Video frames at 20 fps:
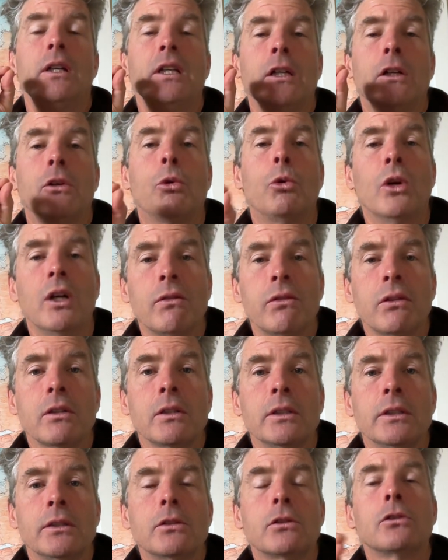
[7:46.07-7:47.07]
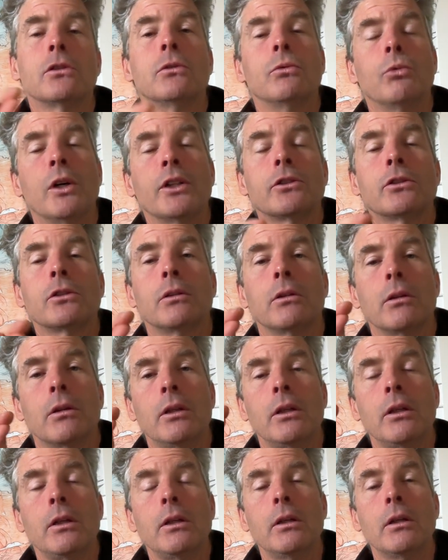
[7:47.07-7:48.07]
equivalent to what
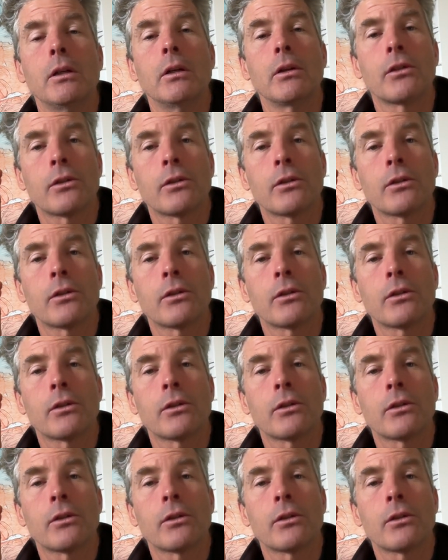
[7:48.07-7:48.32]
the